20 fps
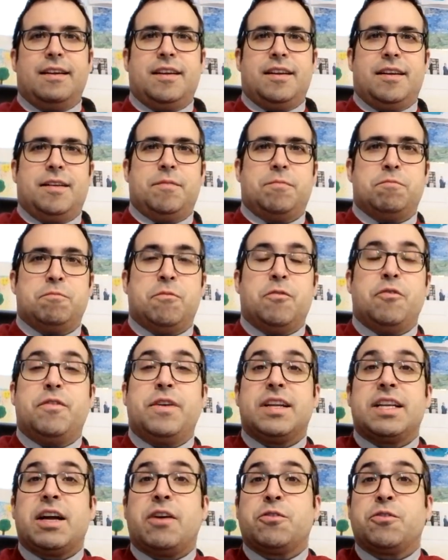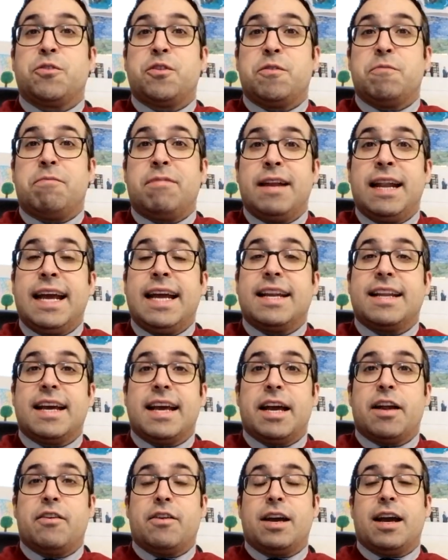Moving now to the plain
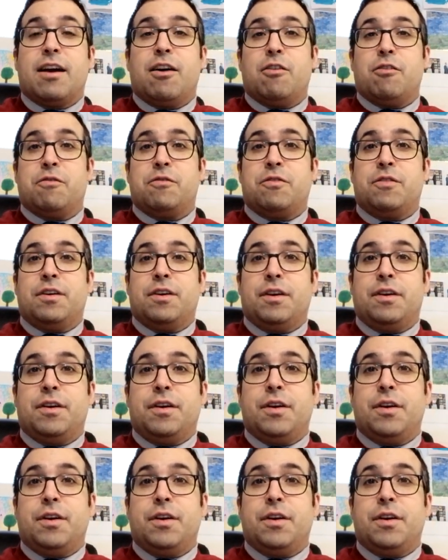area of EU